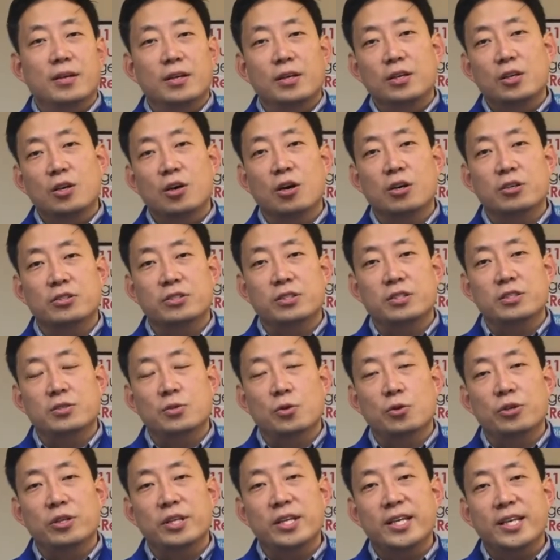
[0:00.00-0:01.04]
causes
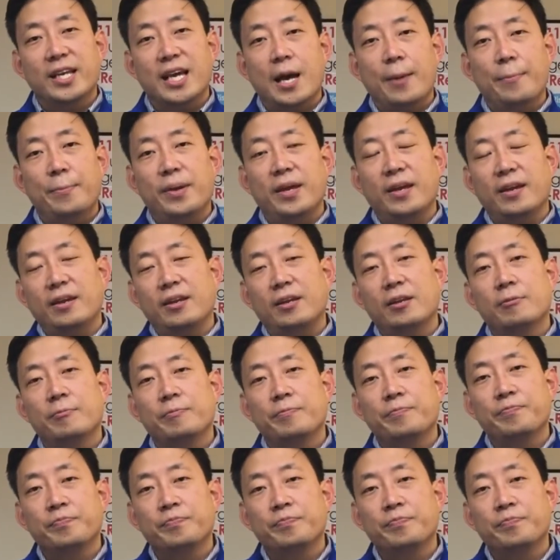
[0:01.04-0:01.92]
or kneecap pain.